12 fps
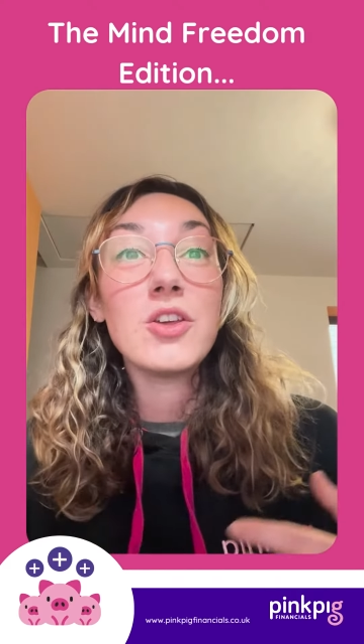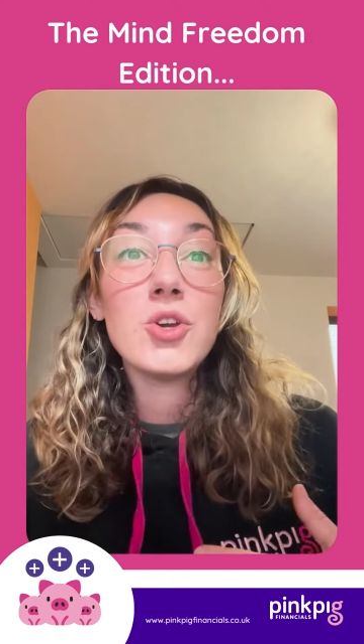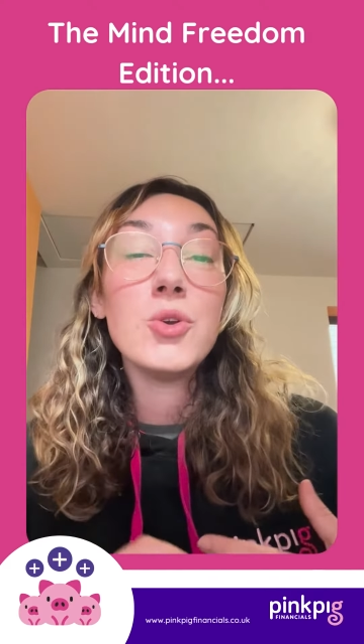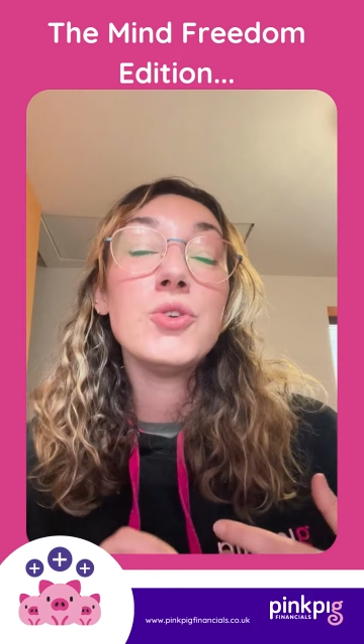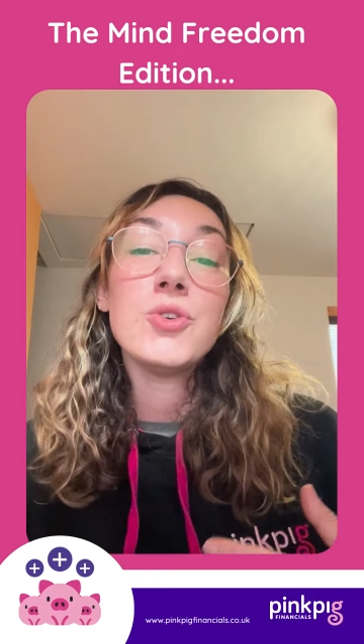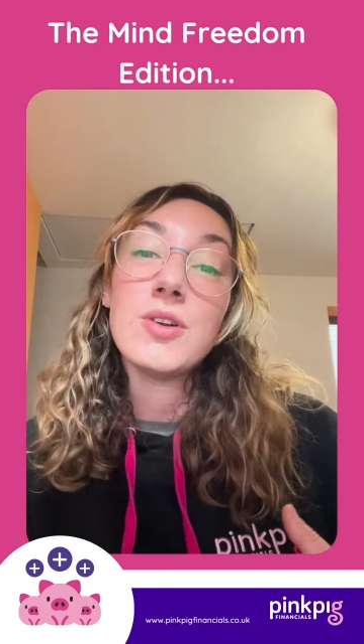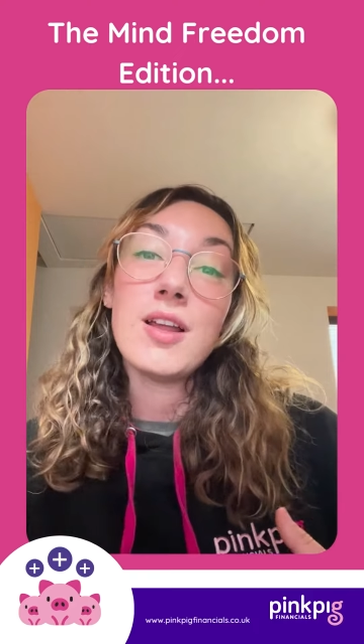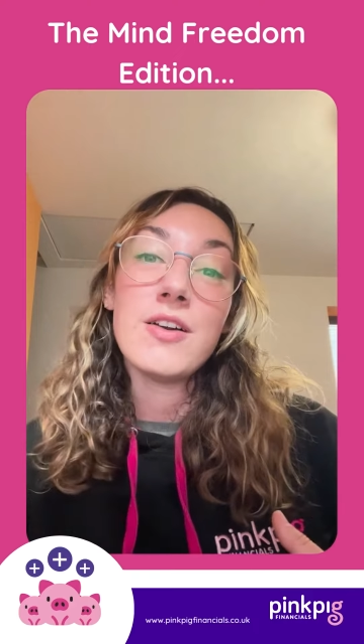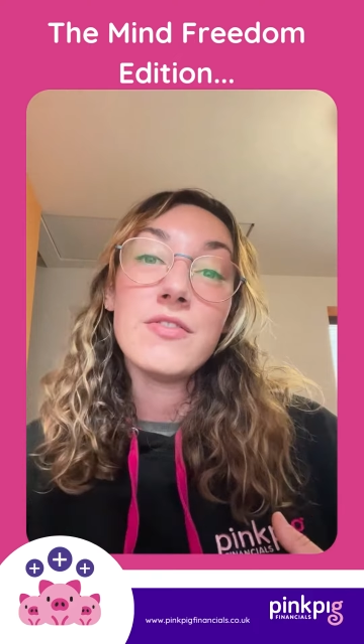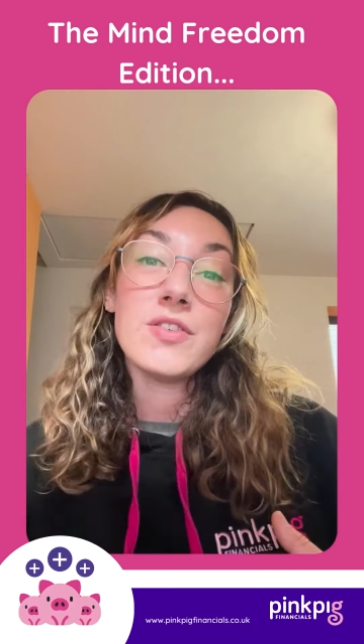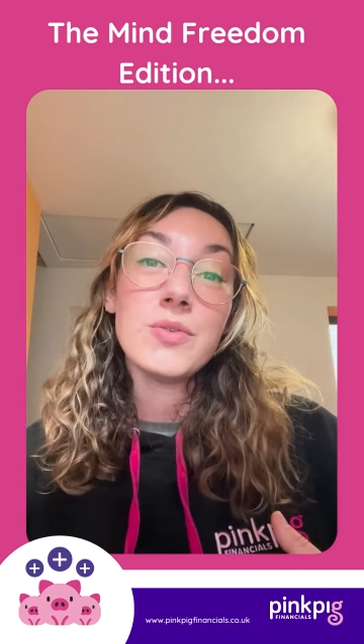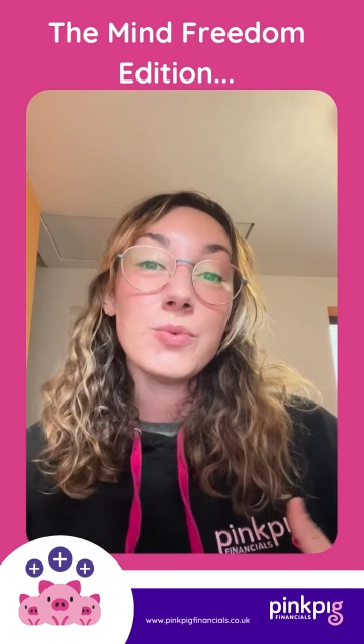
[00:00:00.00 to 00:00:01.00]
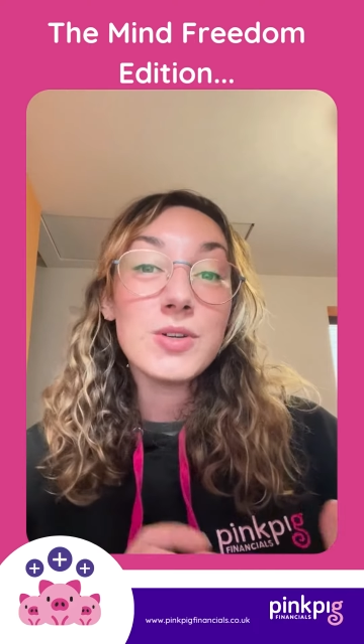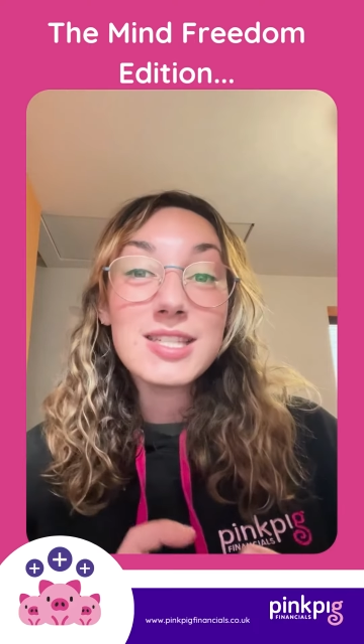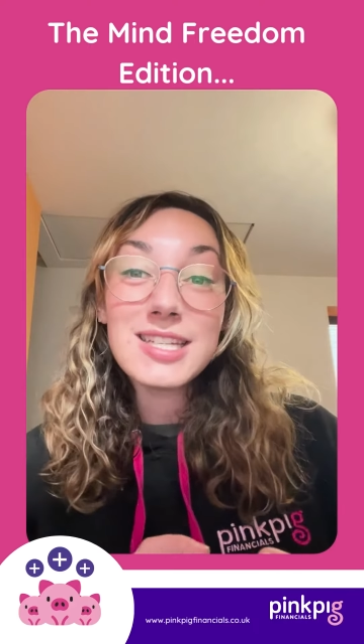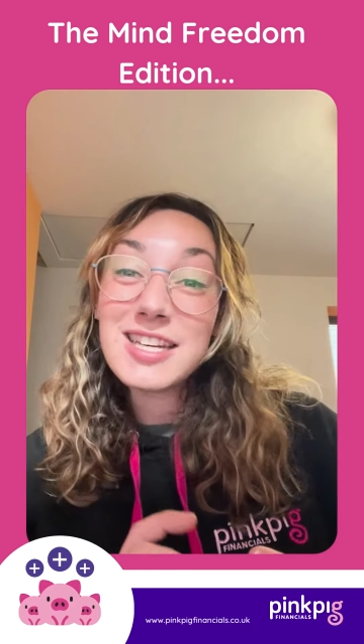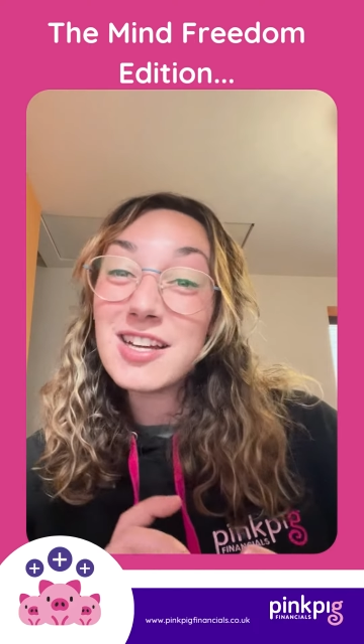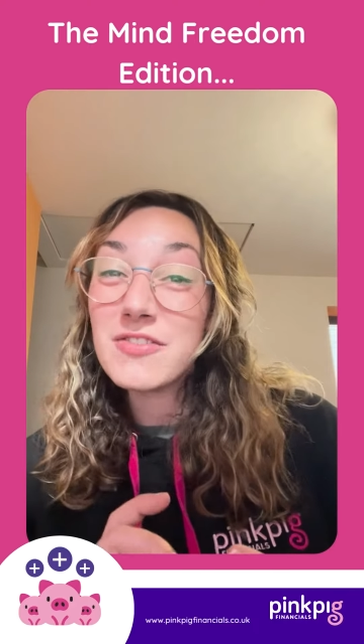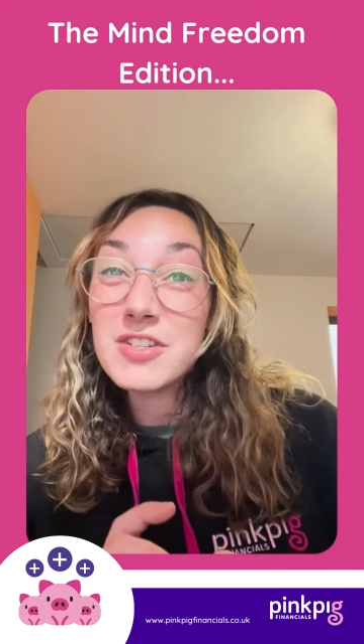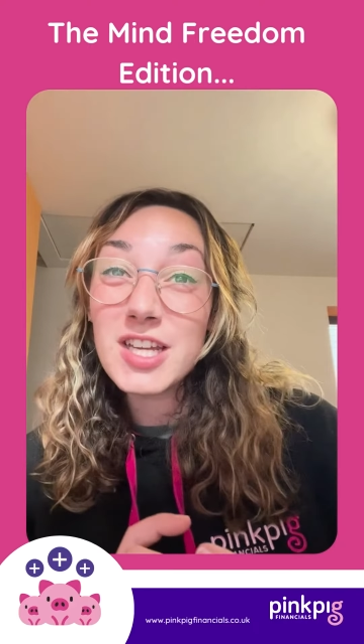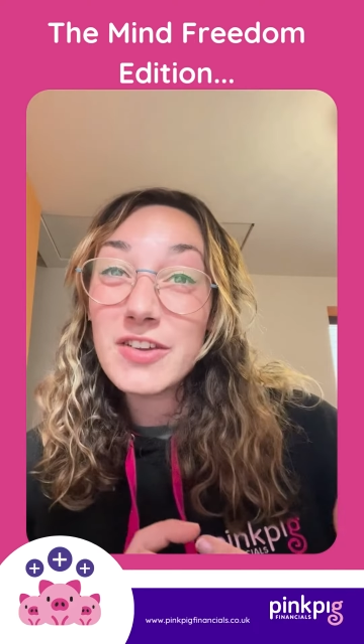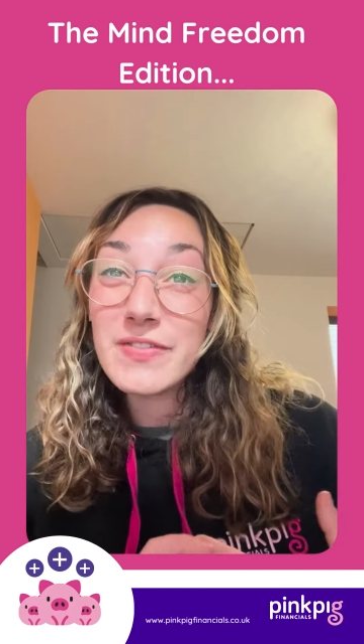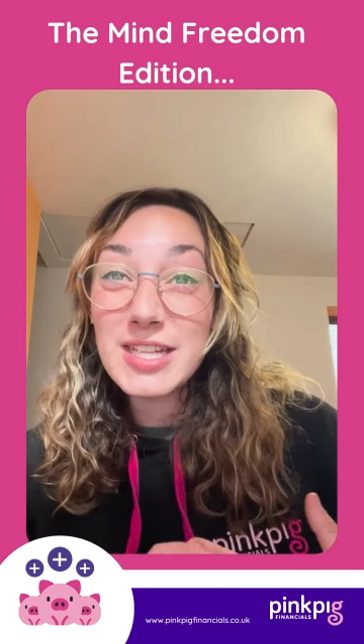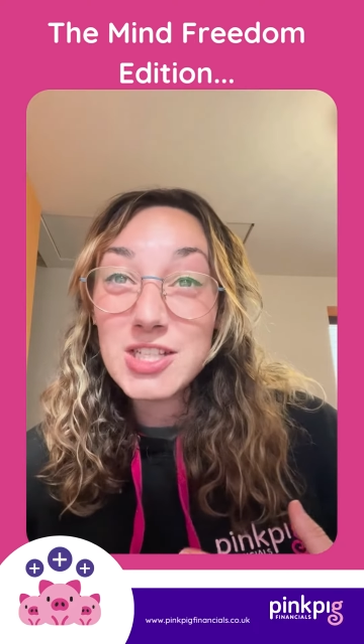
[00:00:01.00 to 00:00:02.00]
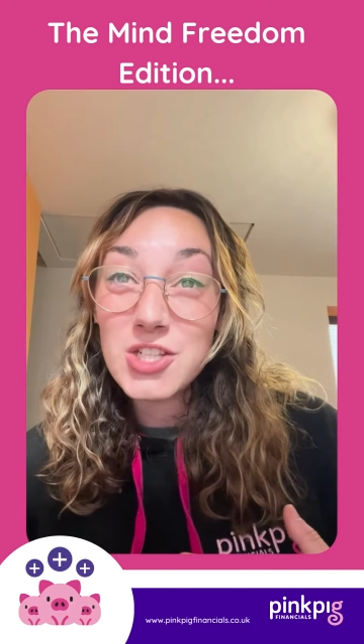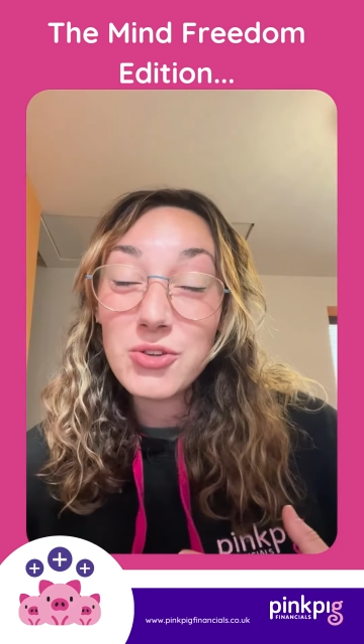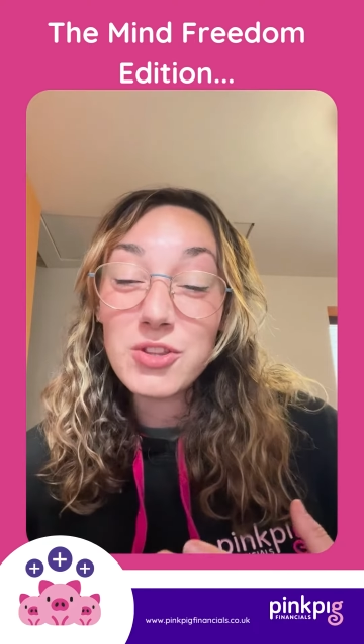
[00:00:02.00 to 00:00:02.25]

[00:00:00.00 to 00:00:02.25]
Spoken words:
who you love wasn't enough to convince you